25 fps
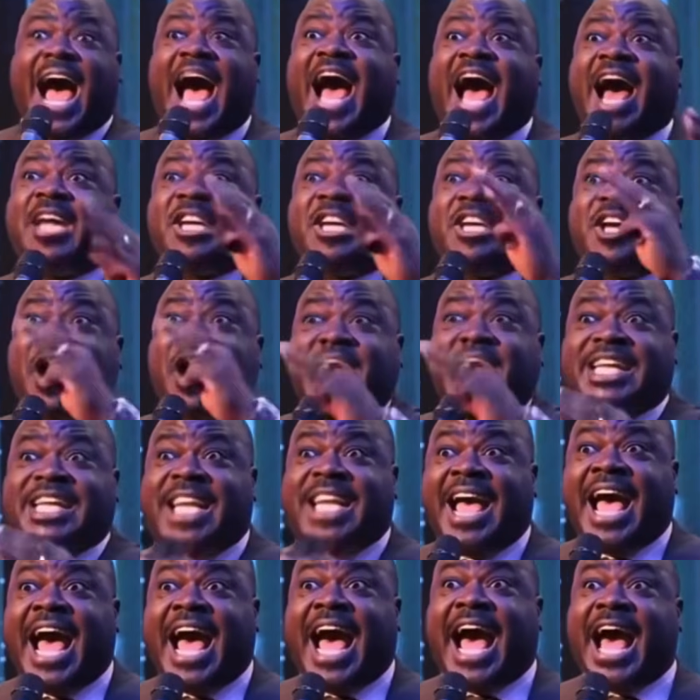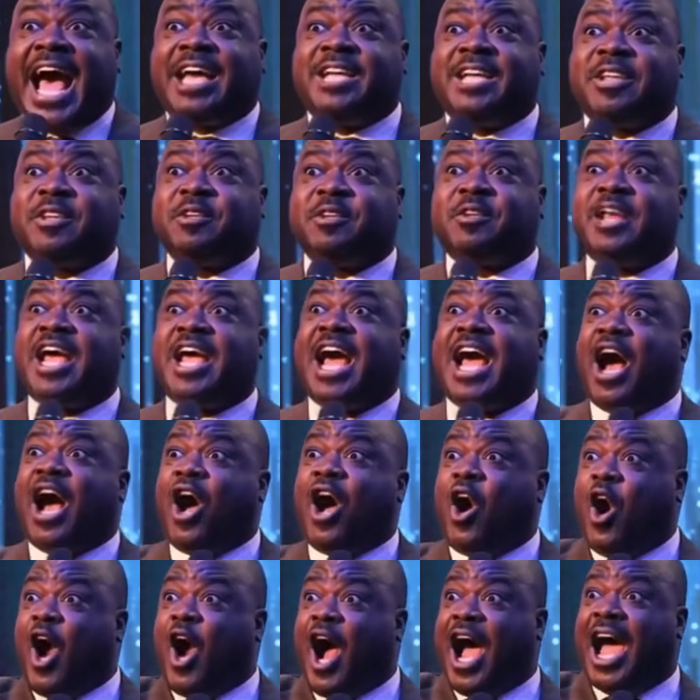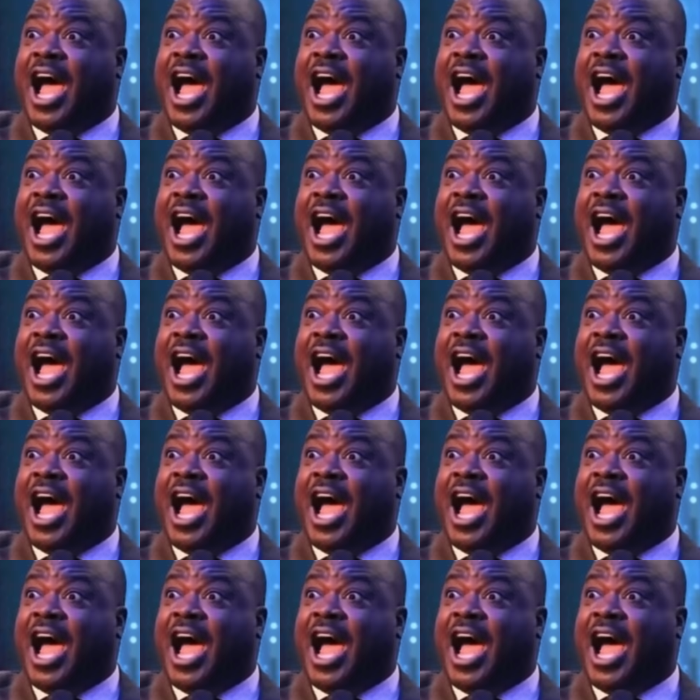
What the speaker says: oh, this guy has finished the job that we sent him to